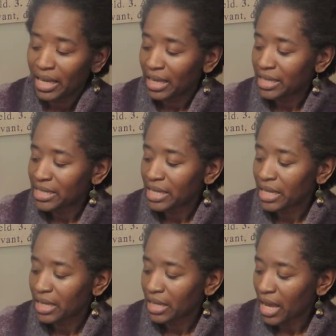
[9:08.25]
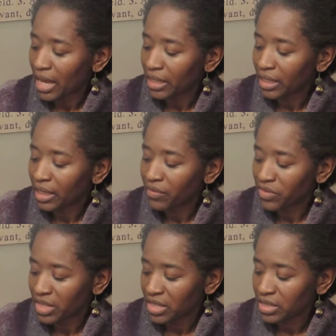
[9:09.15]
And I
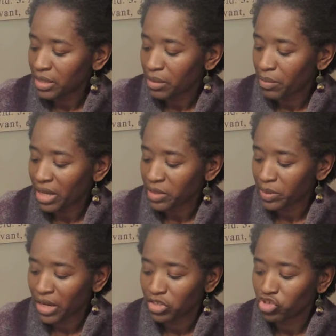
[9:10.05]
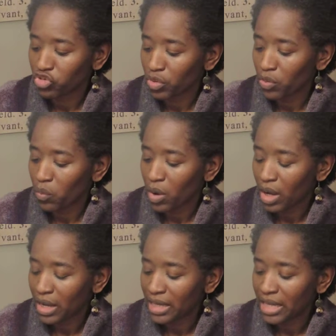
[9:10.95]
love this. My husband and I enjoy
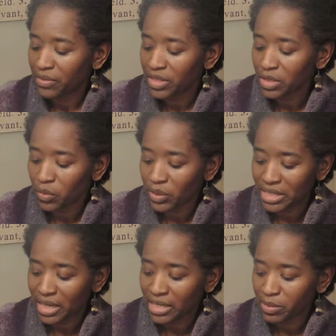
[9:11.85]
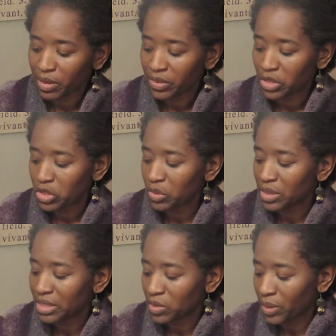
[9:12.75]
wine. And this, what's nice about this too
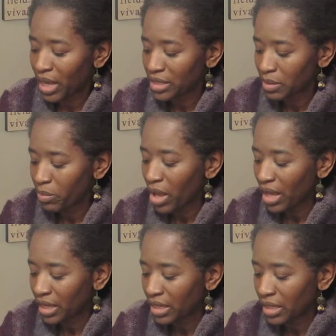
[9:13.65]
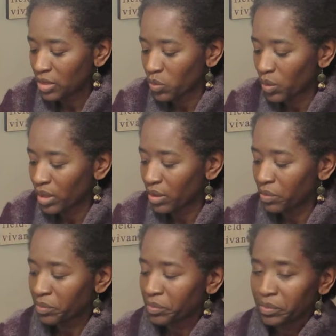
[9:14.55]
is this one has a pocket as well.
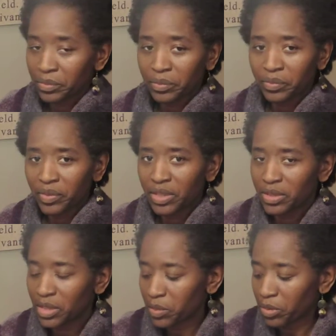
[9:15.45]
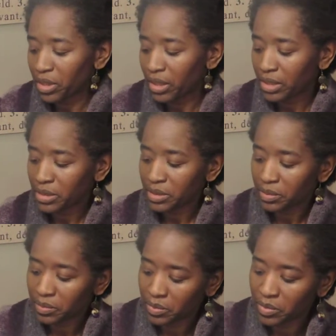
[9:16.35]
So that's pretty nice.
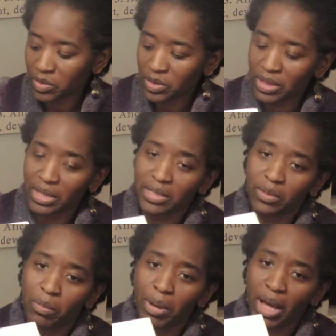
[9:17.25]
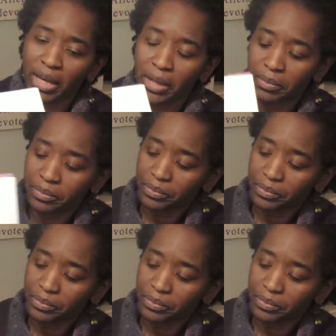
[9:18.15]
There's a nice little pocket.